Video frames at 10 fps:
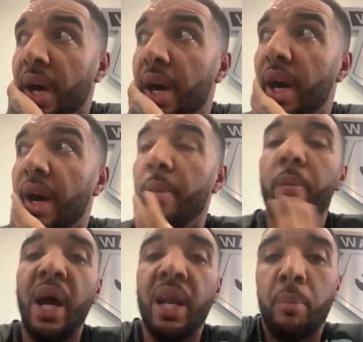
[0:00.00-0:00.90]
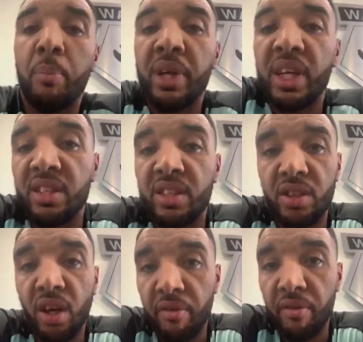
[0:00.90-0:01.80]
And the biggest
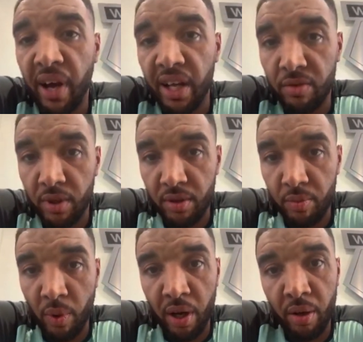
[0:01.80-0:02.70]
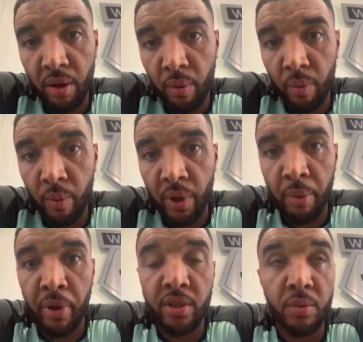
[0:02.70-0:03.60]
deciding factor was when
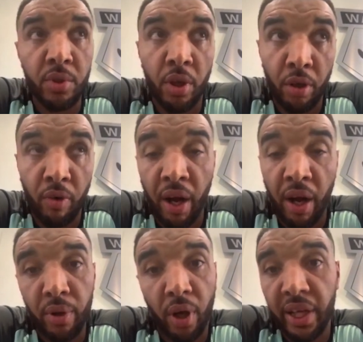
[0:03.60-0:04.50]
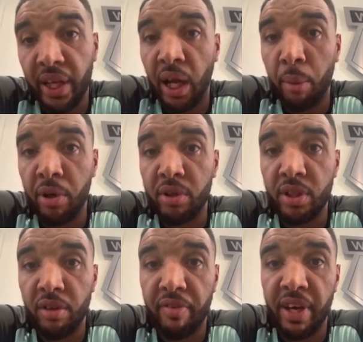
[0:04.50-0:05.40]
the person was on the ground, I kicked that
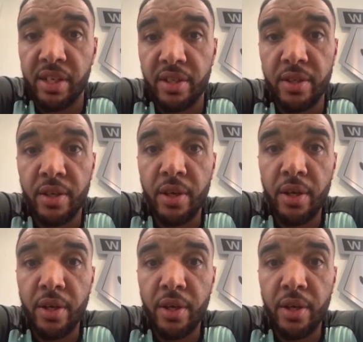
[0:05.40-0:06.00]
person in the face.